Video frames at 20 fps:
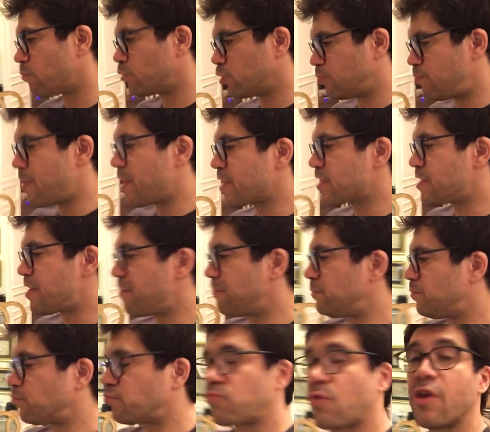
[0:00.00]
Respect it.
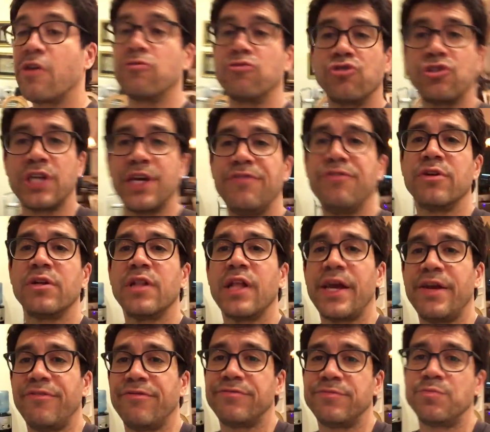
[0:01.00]
It'll save your
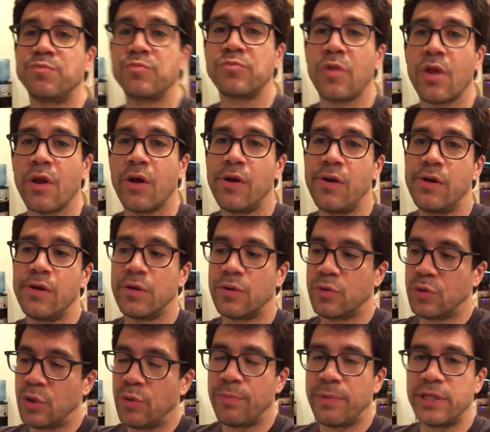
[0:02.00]
life.
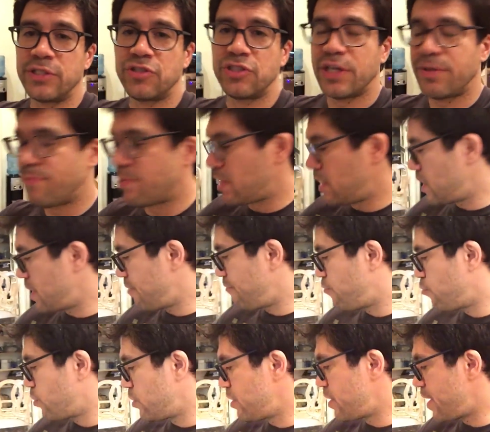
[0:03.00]
Rome might save my
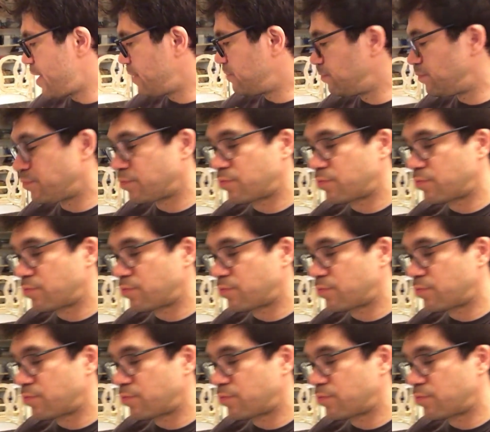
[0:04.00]
life one day.